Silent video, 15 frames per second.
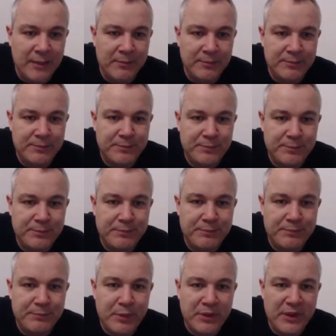
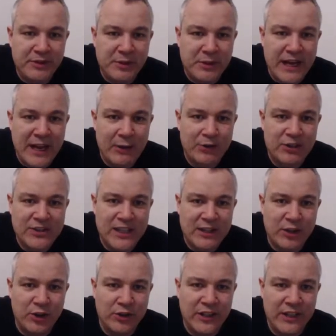But there's a
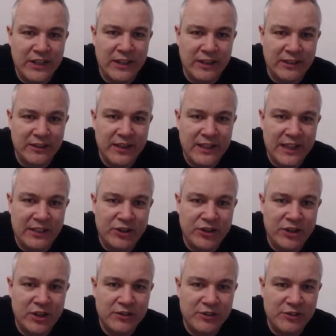counter-attack on here. The
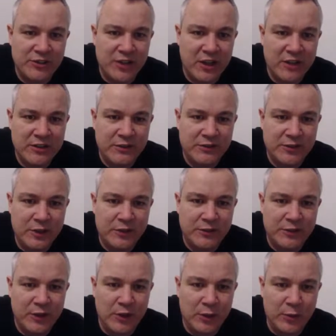yellow shirts are starting to
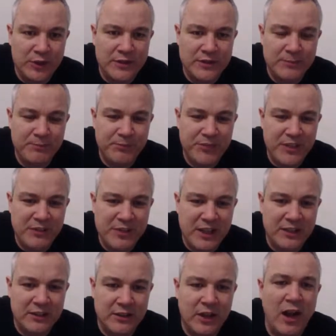flood forward.
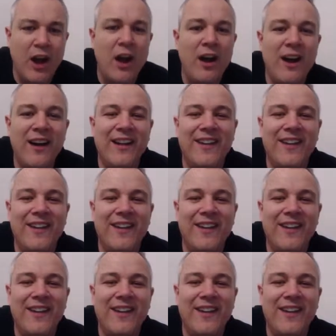He's held it.